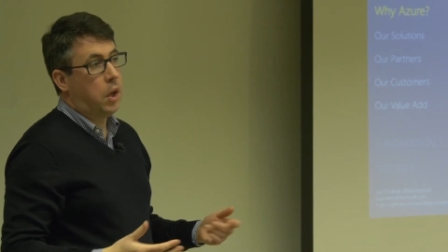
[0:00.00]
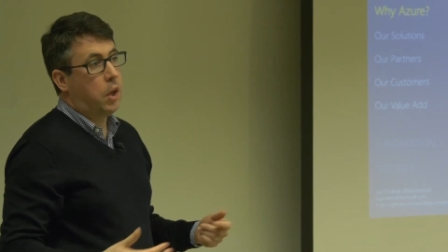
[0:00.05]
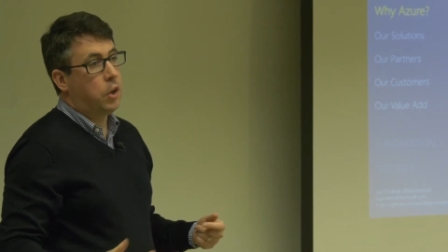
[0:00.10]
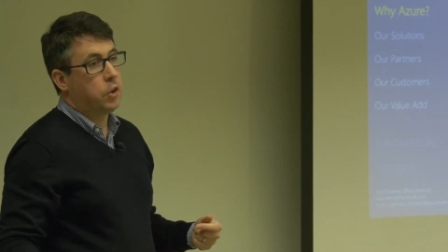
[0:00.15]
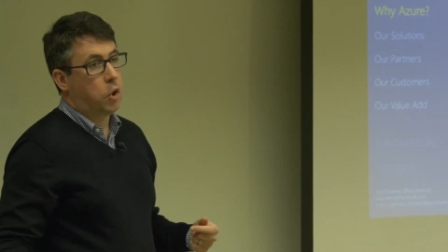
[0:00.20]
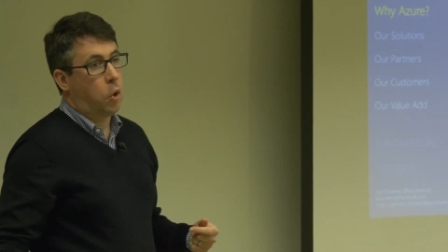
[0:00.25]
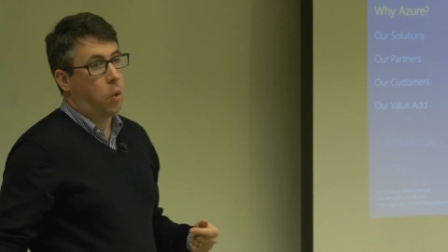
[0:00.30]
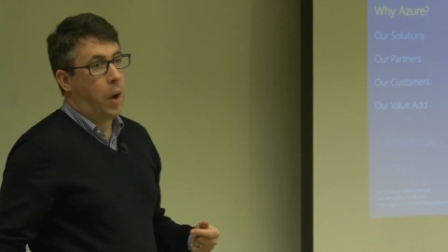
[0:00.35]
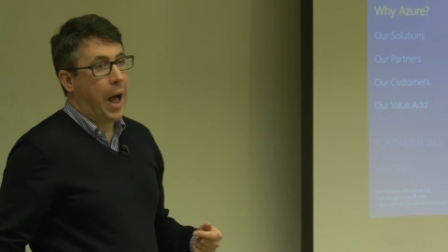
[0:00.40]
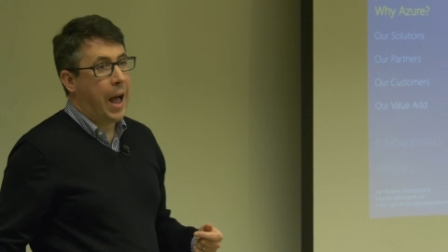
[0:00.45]

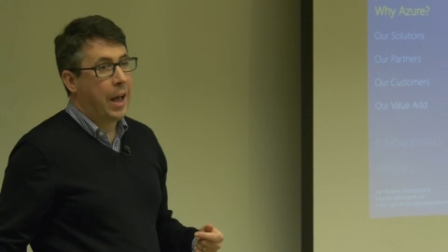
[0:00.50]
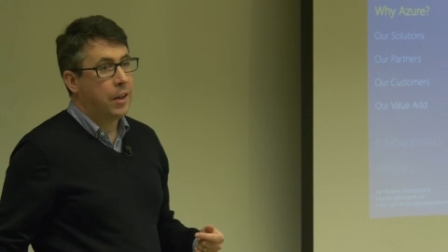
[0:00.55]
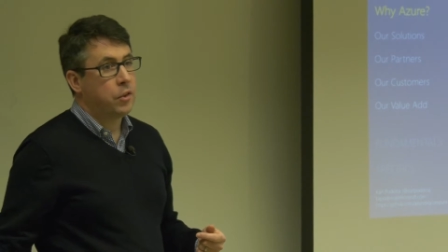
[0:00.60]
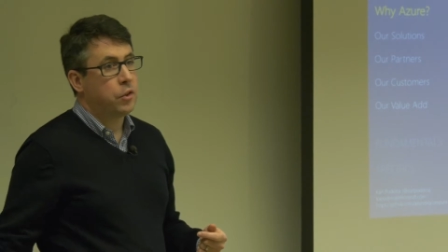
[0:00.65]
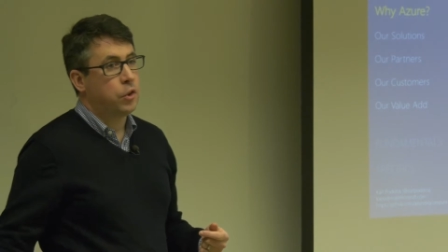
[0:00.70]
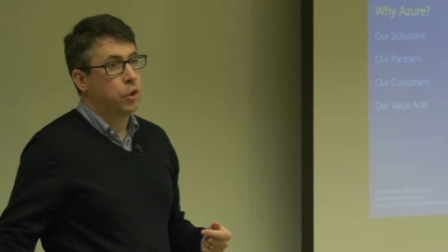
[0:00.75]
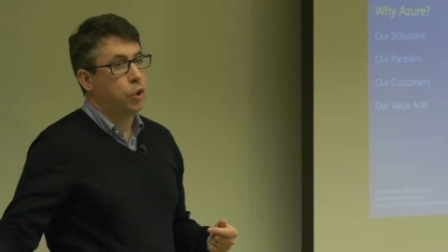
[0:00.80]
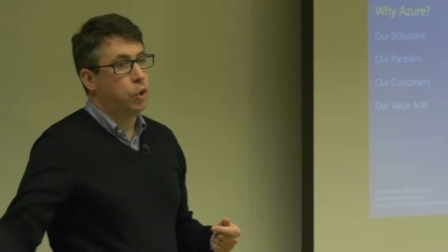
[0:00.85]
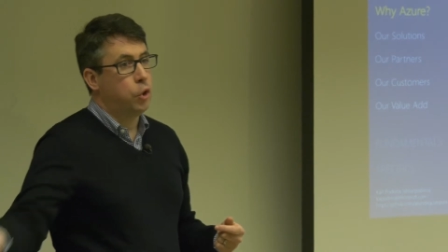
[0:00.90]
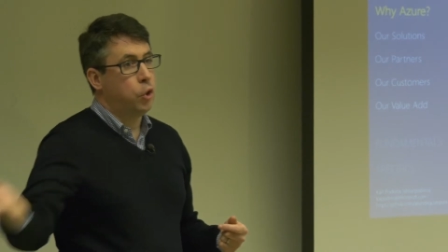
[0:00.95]
So as
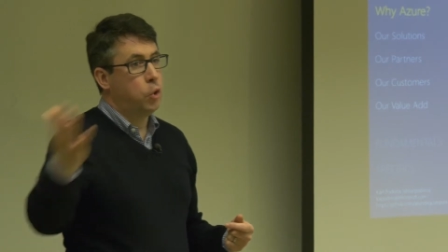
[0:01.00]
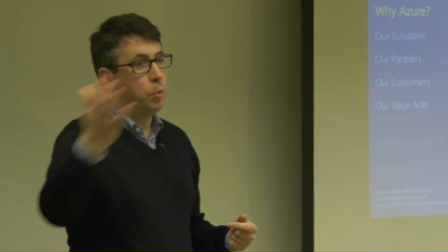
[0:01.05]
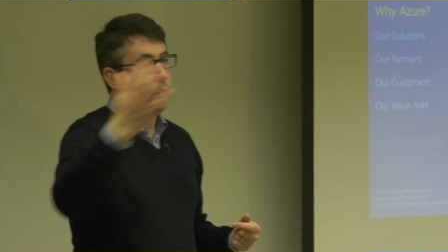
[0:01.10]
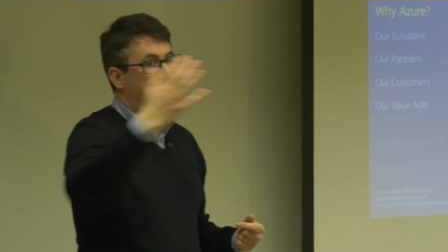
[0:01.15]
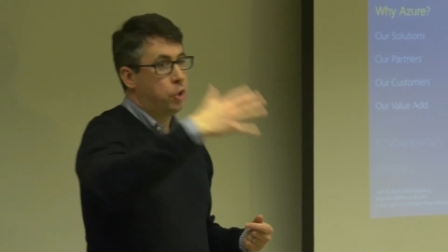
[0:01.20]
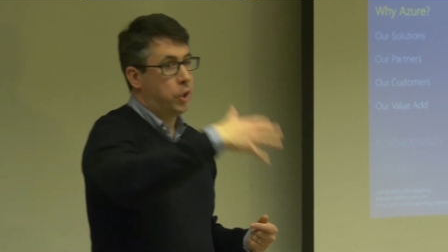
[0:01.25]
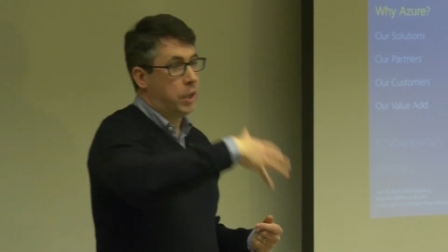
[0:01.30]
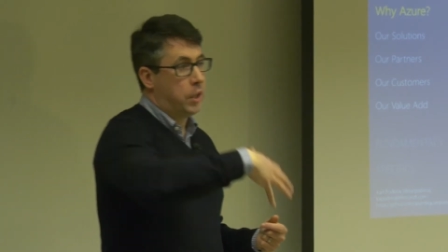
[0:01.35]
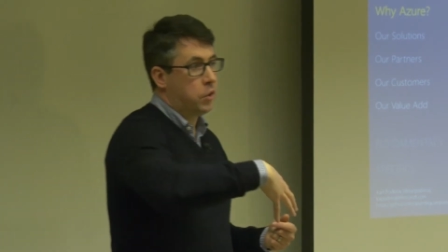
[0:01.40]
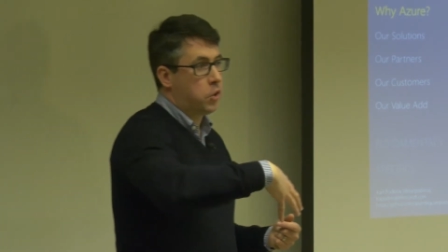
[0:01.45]
the new
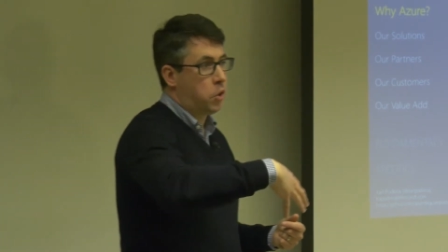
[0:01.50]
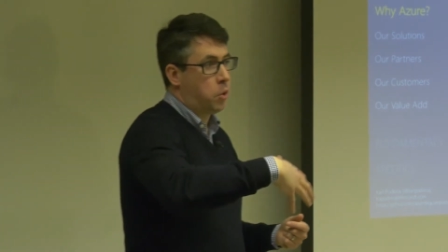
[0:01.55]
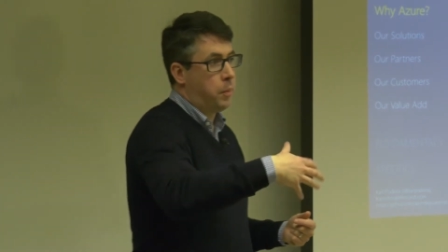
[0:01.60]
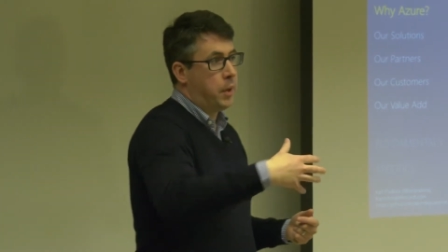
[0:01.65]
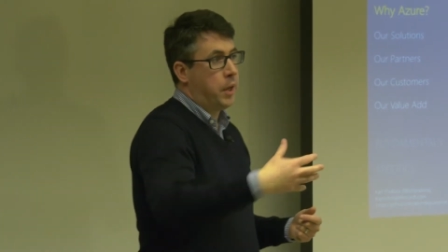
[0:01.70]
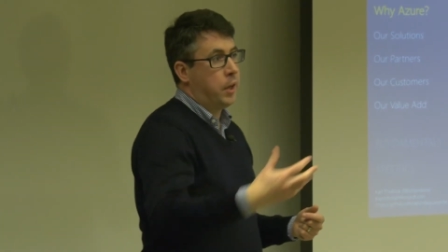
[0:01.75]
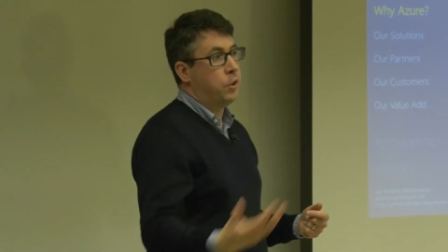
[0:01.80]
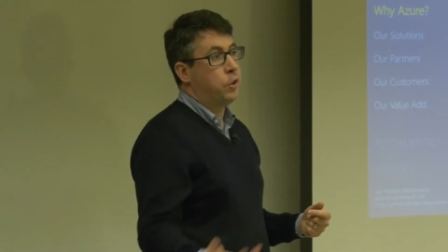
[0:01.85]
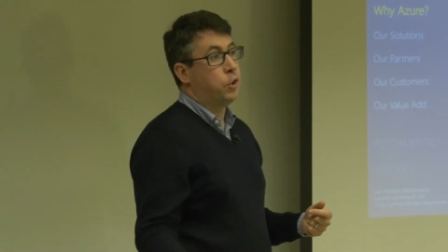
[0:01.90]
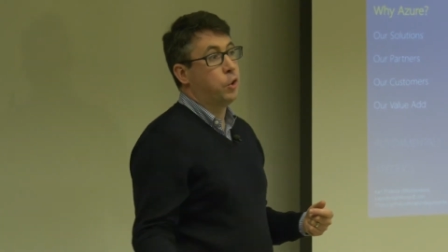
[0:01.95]
machines come
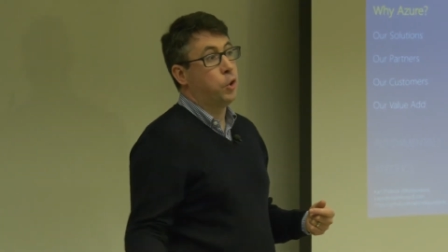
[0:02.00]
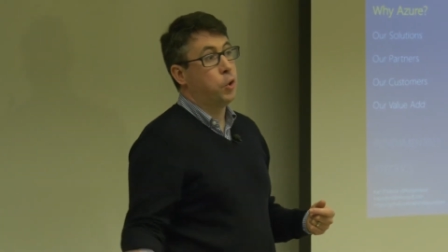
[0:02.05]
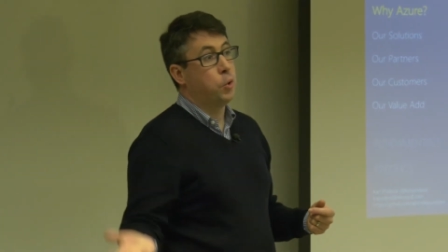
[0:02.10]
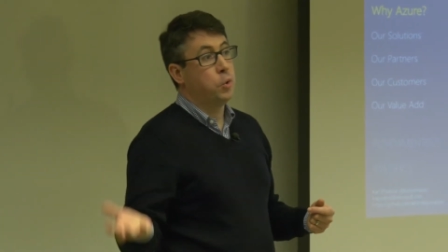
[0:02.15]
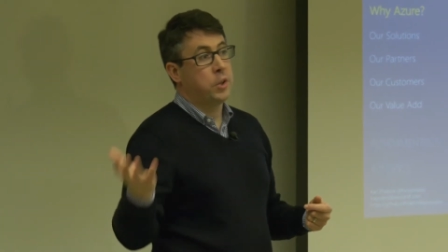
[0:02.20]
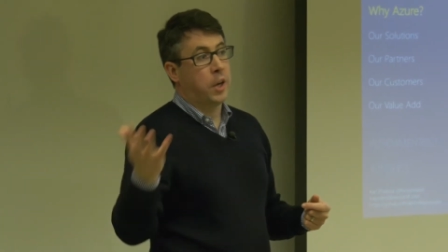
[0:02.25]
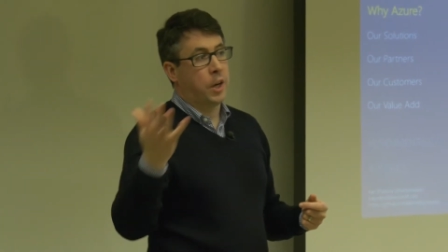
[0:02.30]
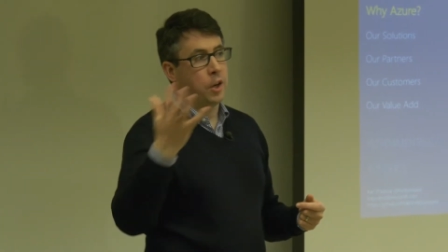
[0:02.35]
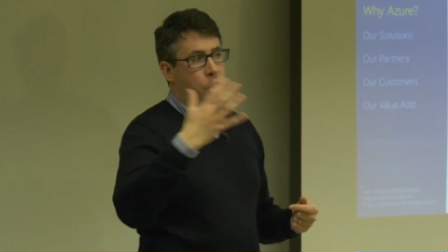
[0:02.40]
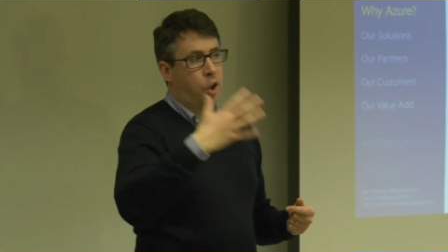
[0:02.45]
in, the new
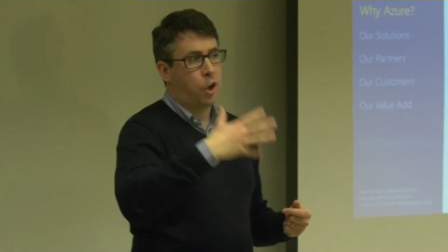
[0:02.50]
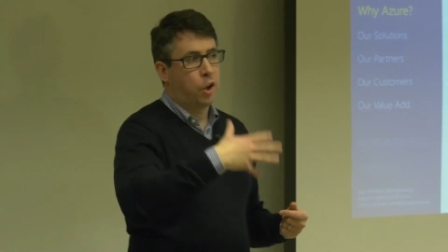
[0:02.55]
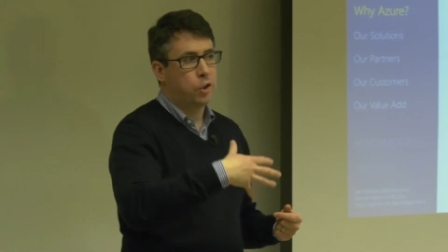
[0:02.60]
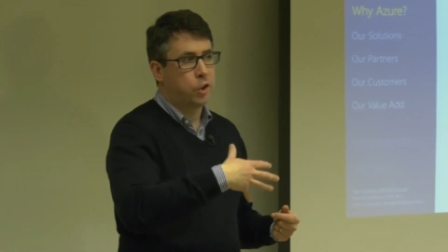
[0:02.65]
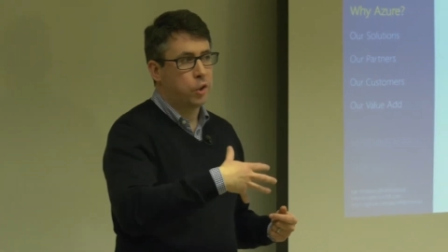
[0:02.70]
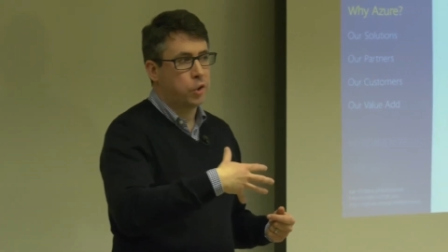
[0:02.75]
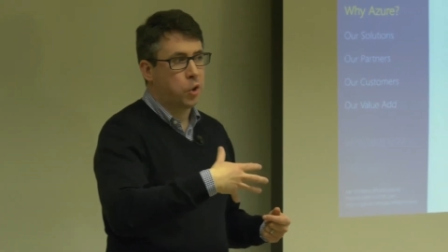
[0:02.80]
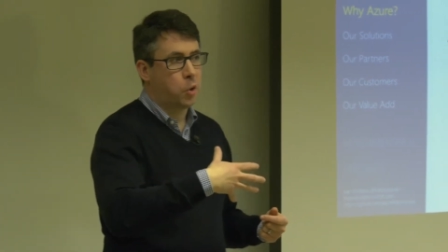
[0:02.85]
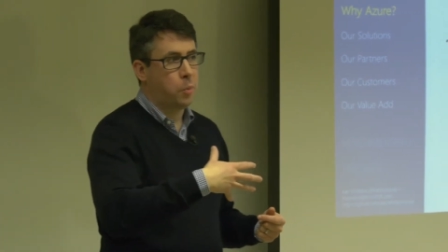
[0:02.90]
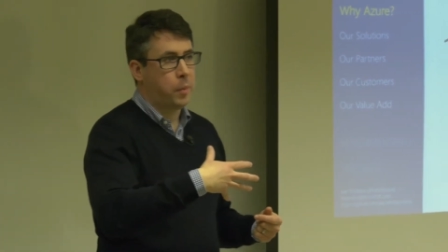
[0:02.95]

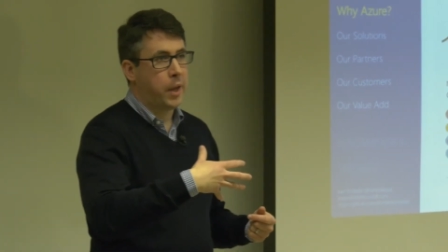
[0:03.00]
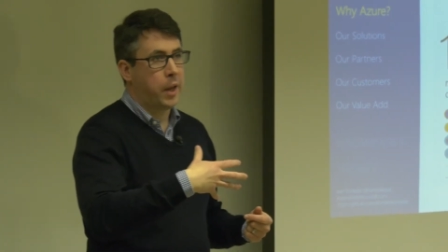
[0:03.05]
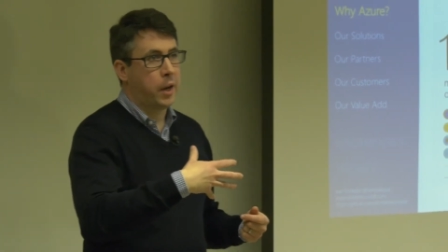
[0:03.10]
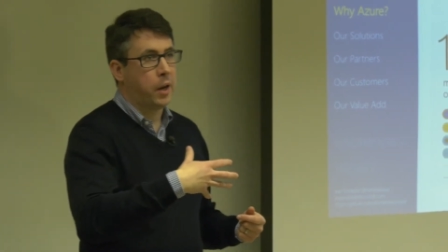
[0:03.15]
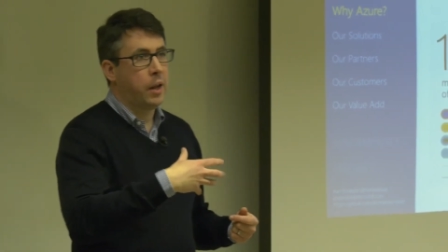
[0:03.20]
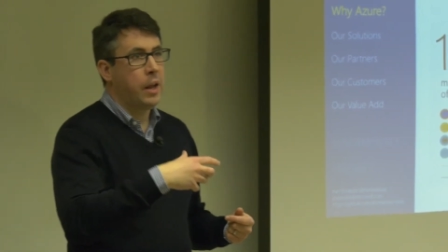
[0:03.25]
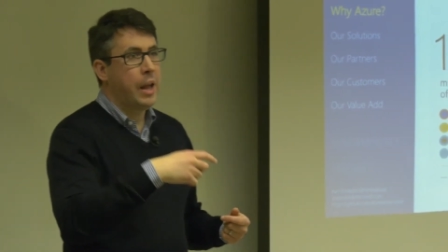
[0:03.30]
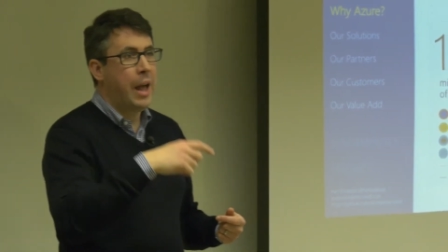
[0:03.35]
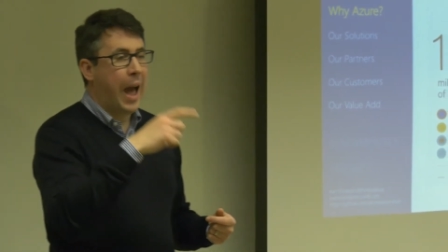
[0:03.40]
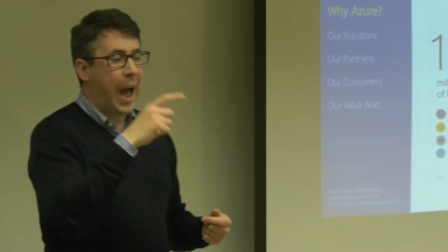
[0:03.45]
technologies come in,